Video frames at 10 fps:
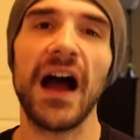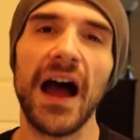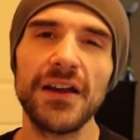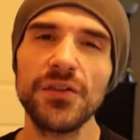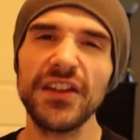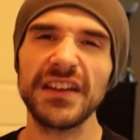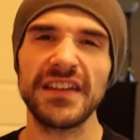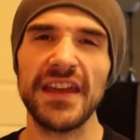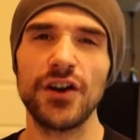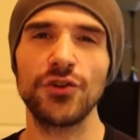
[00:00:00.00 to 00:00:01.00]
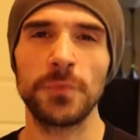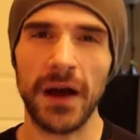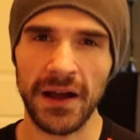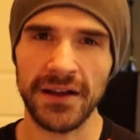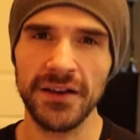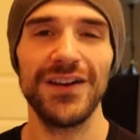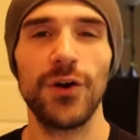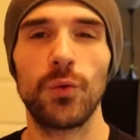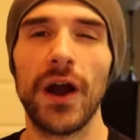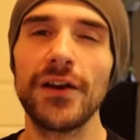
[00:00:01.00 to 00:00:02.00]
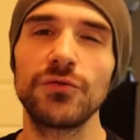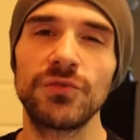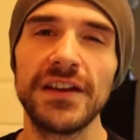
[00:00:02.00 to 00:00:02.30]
I don't think a day goes by where I don't